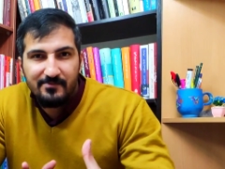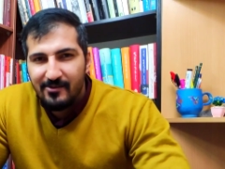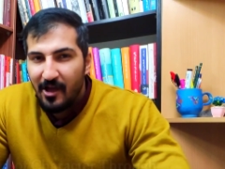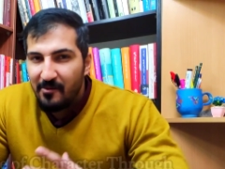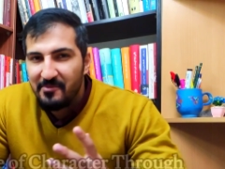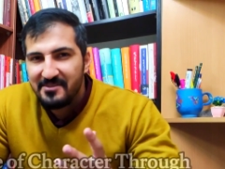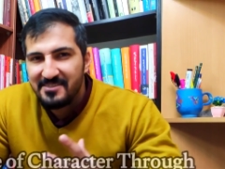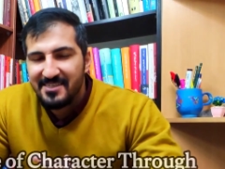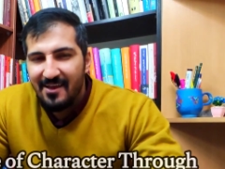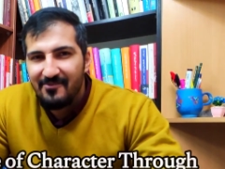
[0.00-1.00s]
Number
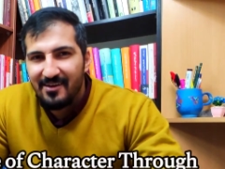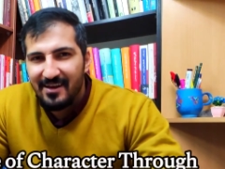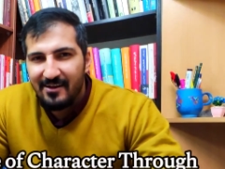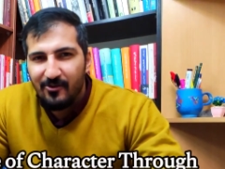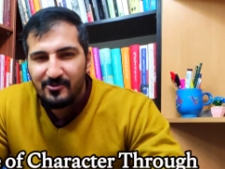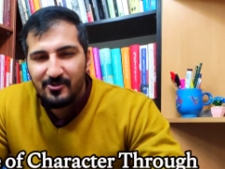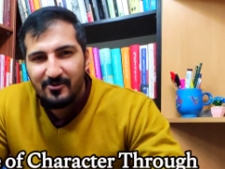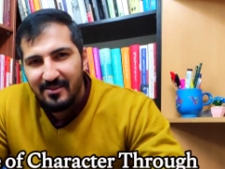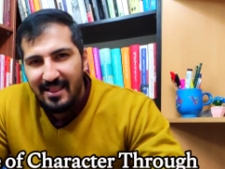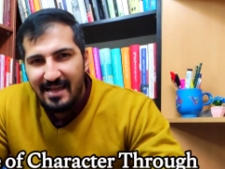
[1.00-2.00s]
7, and also
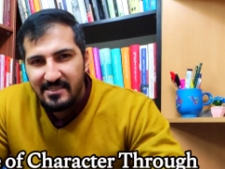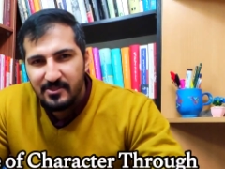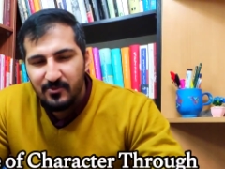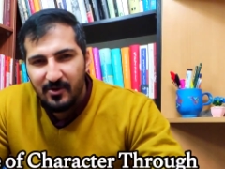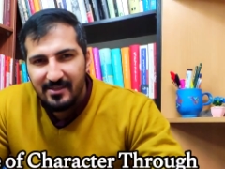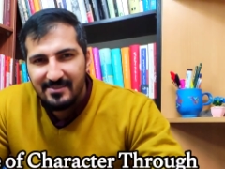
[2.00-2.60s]
the last one,